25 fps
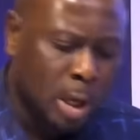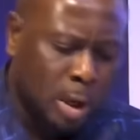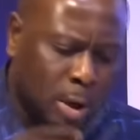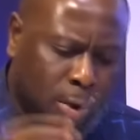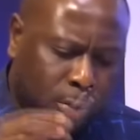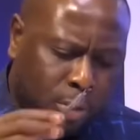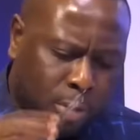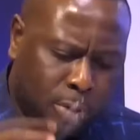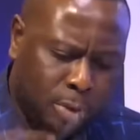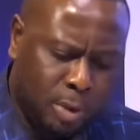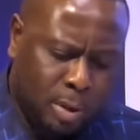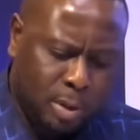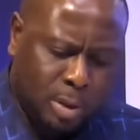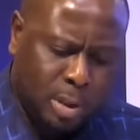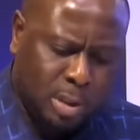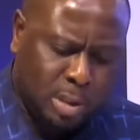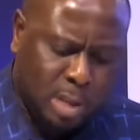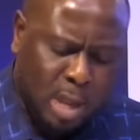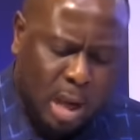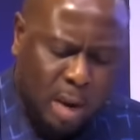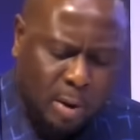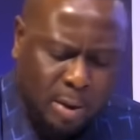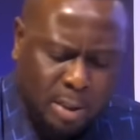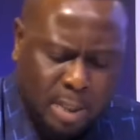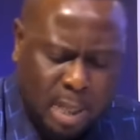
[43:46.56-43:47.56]
this
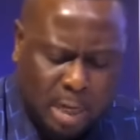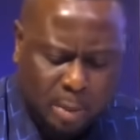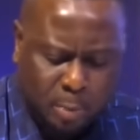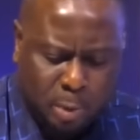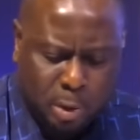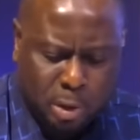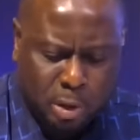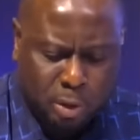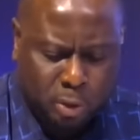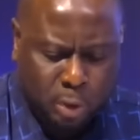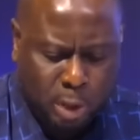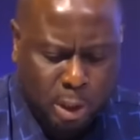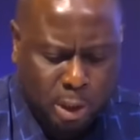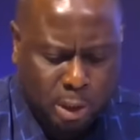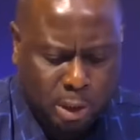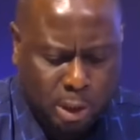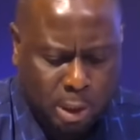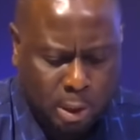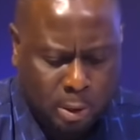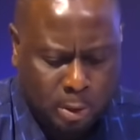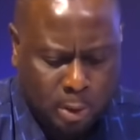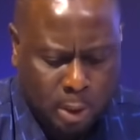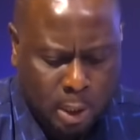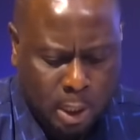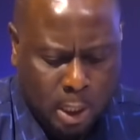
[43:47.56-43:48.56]
current
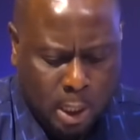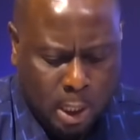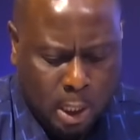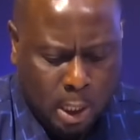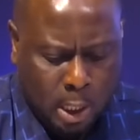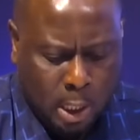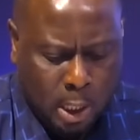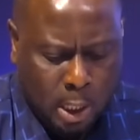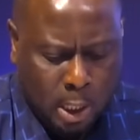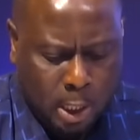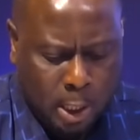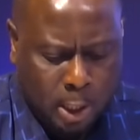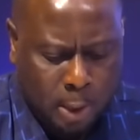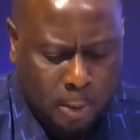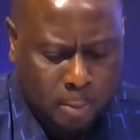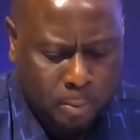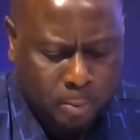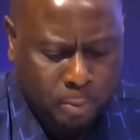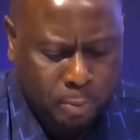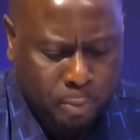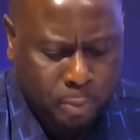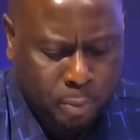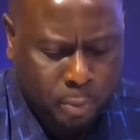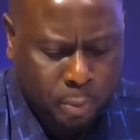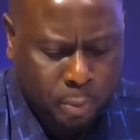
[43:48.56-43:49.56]
administration um,